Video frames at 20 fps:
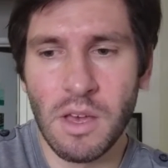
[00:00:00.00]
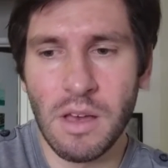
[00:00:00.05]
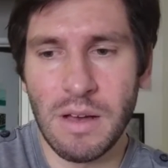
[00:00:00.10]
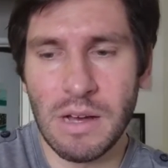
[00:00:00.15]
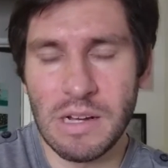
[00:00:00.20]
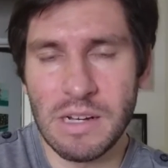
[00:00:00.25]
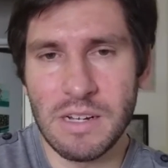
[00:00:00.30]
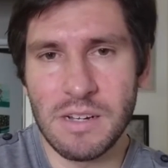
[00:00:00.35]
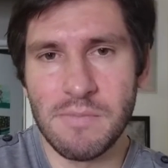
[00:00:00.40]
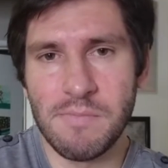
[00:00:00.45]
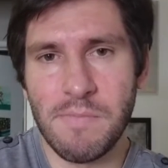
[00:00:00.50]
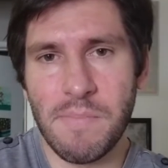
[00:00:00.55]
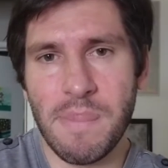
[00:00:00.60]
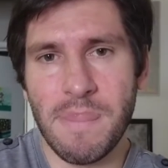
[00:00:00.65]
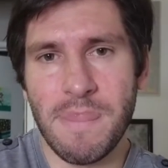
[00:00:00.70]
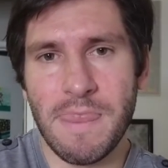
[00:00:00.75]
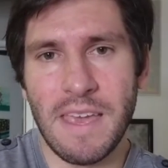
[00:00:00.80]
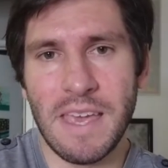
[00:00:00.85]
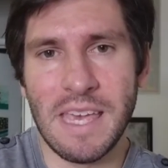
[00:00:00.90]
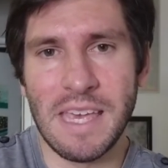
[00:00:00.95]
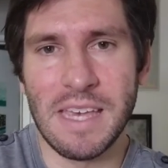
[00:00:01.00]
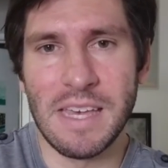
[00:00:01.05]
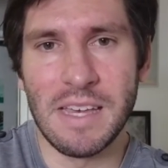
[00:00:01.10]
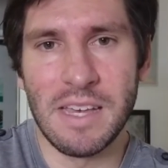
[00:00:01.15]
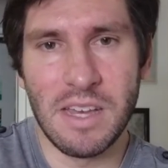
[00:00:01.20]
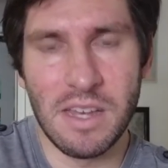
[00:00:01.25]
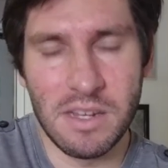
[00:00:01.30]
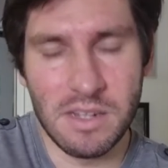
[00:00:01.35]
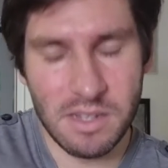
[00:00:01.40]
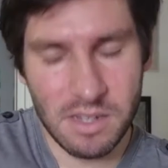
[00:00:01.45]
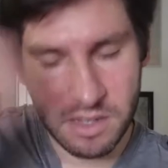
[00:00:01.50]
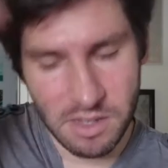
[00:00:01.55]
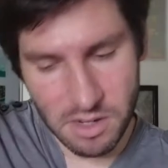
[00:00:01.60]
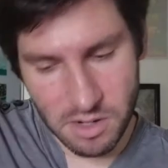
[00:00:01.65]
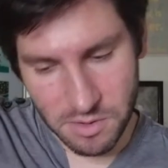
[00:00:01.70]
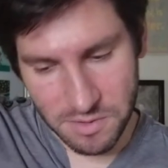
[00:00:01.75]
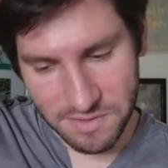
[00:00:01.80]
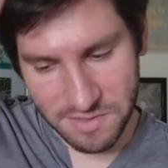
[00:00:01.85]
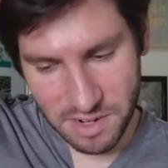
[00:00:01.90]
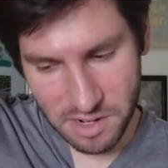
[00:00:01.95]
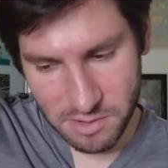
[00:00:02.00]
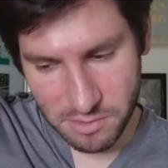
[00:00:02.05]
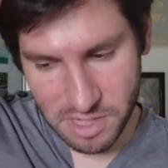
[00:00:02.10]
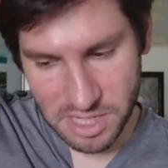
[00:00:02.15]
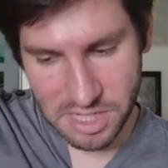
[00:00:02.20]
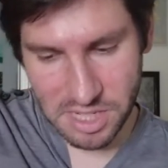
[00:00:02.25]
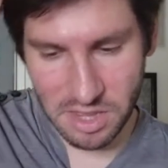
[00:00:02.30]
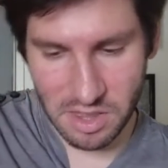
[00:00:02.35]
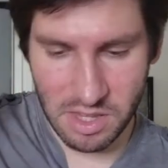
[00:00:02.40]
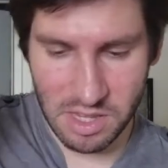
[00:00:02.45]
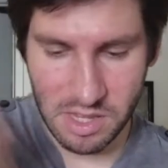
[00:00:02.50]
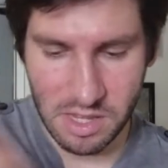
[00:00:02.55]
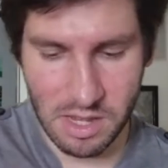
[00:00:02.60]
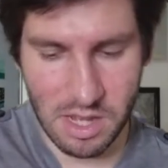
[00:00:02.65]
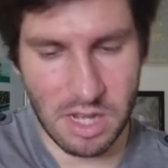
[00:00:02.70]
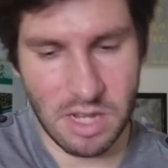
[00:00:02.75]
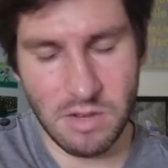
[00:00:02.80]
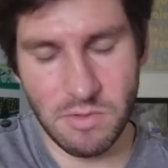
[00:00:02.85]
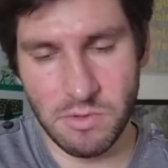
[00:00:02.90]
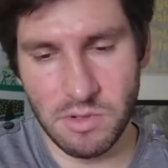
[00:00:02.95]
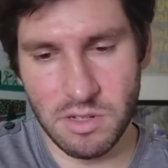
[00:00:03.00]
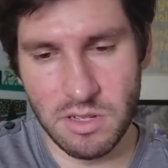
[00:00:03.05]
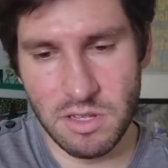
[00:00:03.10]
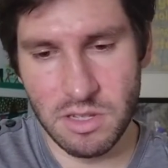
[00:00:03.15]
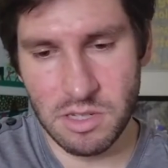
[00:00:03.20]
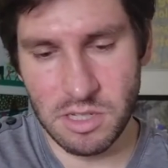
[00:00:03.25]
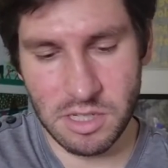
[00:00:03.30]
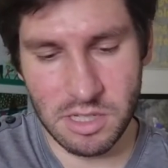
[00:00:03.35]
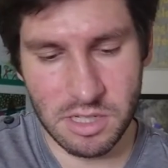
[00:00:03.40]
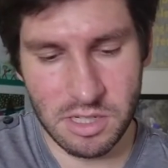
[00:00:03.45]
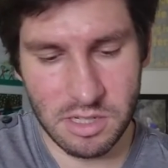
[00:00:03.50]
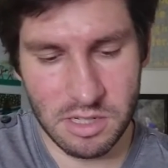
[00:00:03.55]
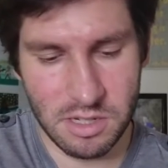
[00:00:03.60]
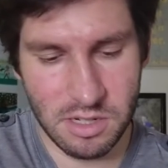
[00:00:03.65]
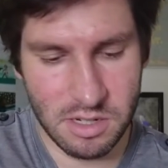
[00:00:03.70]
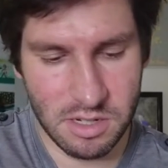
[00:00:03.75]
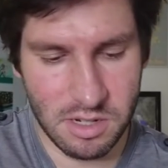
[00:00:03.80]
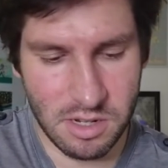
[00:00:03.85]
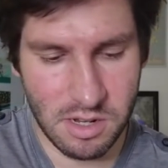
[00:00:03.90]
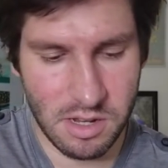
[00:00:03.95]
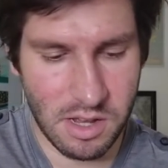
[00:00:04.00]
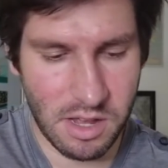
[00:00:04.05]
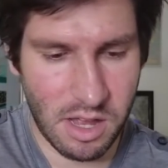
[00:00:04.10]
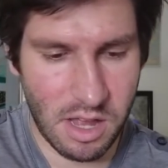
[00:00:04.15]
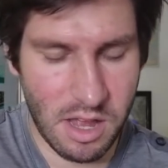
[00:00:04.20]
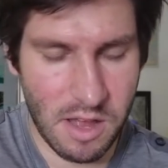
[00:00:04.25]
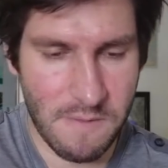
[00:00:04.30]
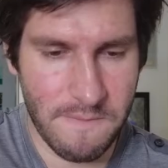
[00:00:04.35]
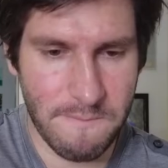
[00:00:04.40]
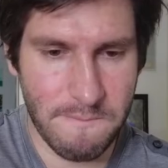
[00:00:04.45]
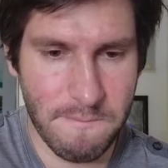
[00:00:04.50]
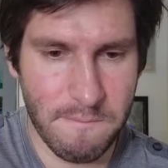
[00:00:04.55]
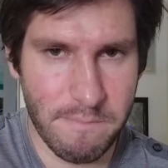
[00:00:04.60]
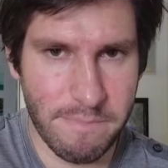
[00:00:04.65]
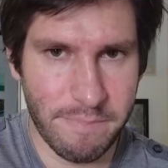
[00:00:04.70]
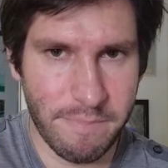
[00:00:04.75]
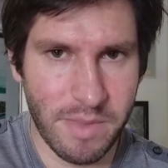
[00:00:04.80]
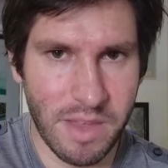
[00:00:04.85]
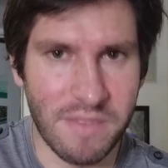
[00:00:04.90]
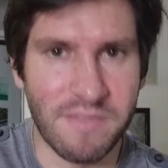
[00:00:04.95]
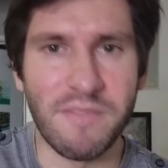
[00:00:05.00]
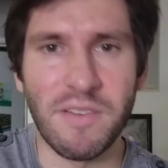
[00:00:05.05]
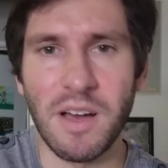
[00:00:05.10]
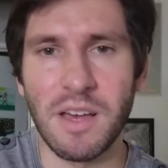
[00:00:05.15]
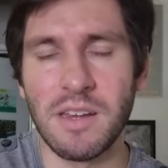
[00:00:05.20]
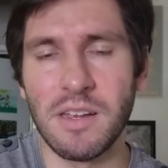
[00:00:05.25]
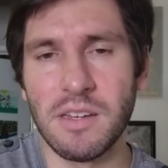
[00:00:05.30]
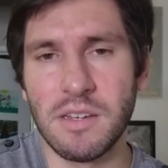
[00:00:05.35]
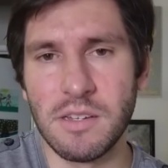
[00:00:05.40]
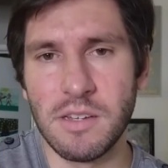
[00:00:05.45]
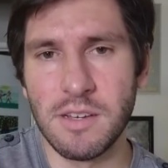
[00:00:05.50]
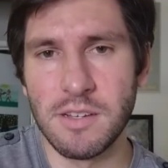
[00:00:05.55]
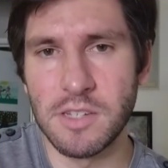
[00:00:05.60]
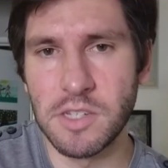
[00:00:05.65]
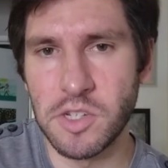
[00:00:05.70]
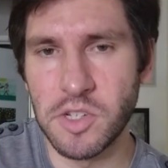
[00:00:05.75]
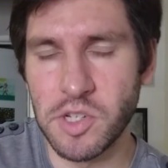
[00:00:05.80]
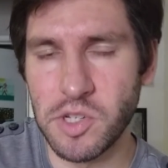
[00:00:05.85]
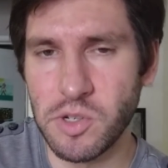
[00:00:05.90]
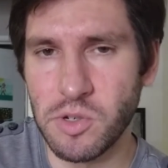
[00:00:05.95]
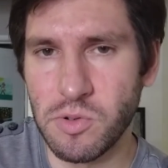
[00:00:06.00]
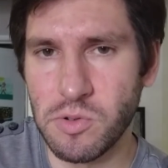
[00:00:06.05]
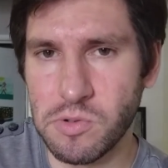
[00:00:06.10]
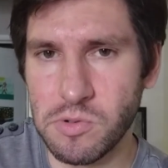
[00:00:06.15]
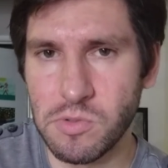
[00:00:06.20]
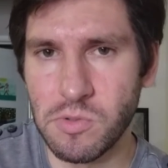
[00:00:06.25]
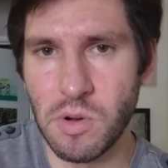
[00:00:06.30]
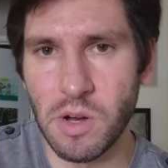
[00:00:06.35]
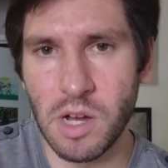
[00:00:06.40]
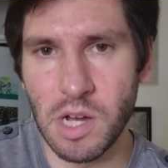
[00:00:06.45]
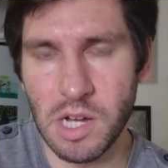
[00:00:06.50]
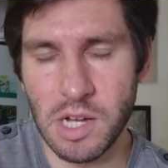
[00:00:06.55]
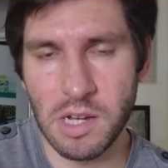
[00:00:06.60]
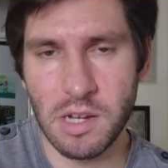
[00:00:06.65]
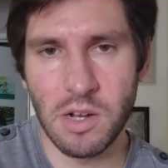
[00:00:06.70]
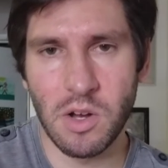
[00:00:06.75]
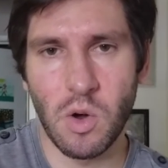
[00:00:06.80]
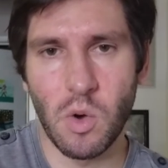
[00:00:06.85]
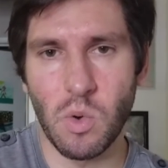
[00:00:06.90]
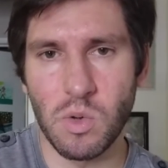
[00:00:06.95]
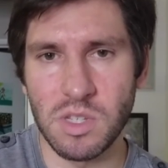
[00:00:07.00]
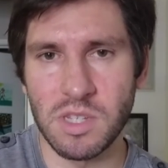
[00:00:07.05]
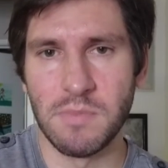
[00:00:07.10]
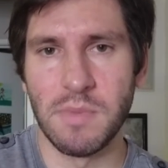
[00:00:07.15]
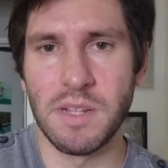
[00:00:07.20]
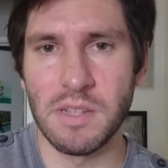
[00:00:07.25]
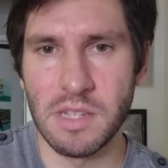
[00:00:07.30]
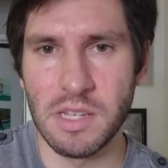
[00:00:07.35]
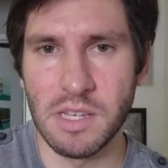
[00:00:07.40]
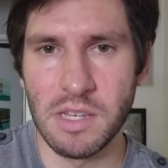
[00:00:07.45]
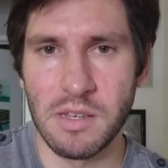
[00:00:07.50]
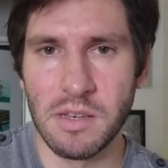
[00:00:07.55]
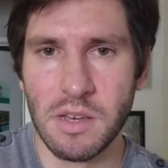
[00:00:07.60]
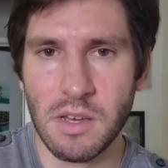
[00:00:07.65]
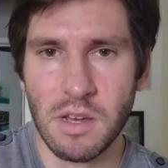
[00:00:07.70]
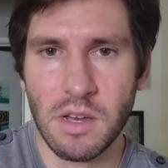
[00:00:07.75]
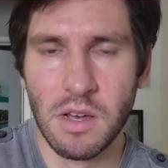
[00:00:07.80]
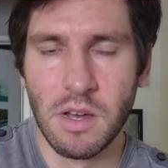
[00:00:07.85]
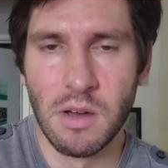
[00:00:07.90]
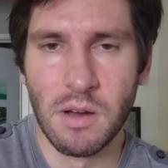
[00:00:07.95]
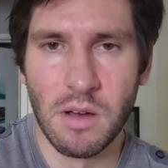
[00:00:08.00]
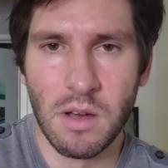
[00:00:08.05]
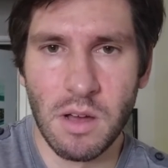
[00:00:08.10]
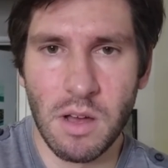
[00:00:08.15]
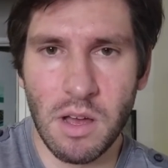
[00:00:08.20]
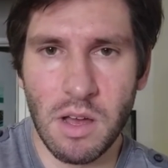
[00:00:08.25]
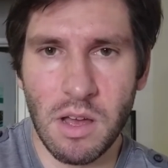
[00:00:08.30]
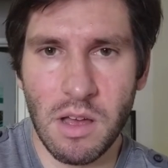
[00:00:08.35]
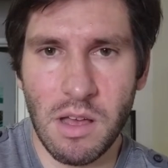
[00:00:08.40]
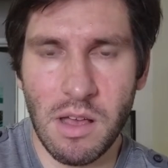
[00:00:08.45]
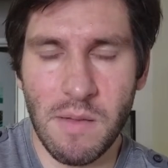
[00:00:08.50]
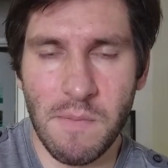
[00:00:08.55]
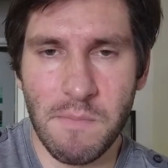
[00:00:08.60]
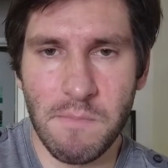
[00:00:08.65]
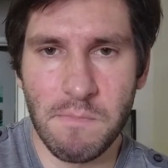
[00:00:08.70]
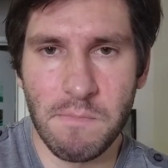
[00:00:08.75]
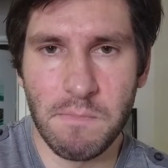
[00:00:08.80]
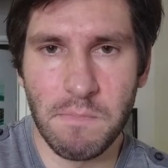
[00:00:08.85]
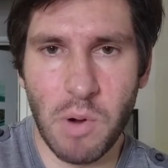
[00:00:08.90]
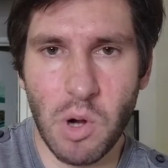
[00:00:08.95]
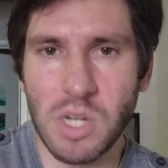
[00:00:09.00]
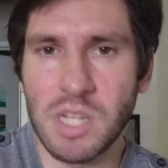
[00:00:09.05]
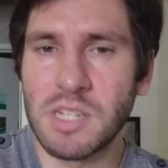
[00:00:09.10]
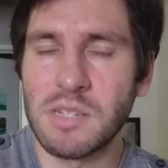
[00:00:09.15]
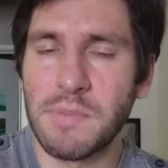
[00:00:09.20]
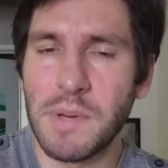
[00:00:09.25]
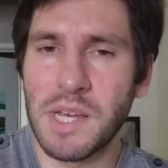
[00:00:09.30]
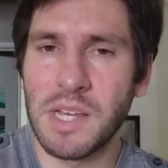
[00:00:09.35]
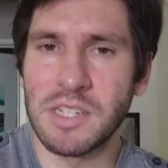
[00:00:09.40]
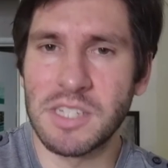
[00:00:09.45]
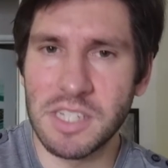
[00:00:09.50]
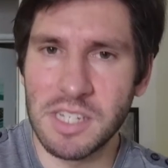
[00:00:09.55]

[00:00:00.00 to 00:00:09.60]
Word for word: Um, and, you know, very recently I was um, invited to uh, ultimately participate and